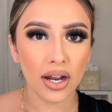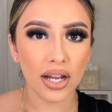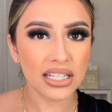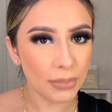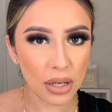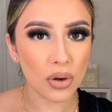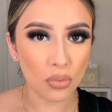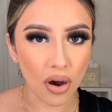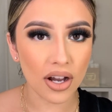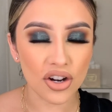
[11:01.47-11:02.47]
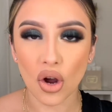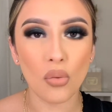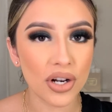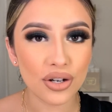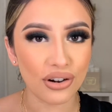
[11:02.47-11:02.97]
it's made with water, no
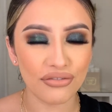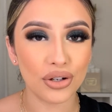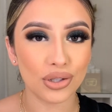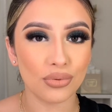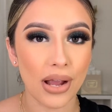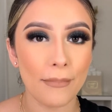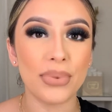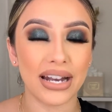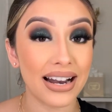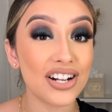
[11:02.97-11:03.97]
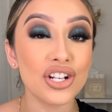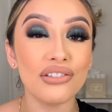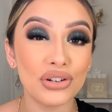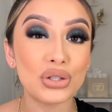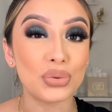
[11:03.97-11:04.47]
wonder it feels wet. But it
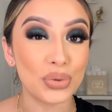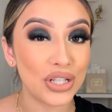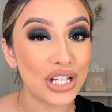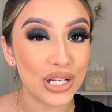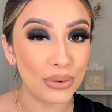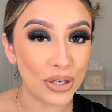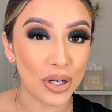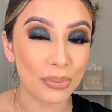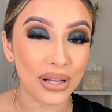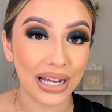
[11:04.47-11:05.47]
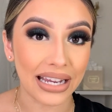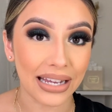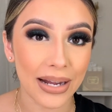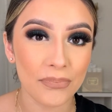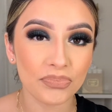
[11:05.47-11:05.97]
actually feels really good when you're applying
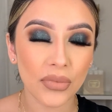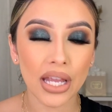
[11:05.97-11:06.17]
it.